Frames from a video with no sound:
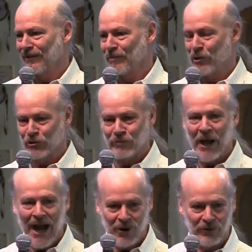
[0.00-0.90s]
The most
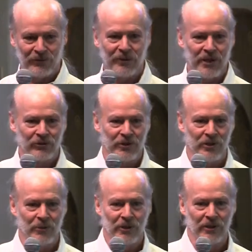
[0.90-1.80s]
powerful country in
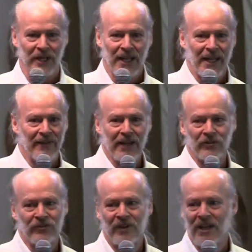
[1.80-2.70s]
the world. And
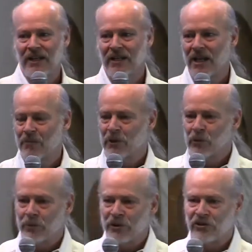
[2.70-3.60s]
that's fine, but
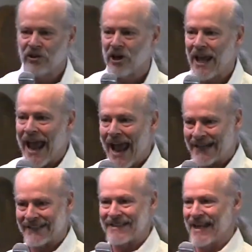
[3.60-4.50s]
when we start
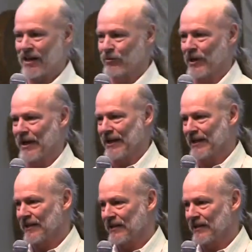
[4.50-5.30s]
acting that way,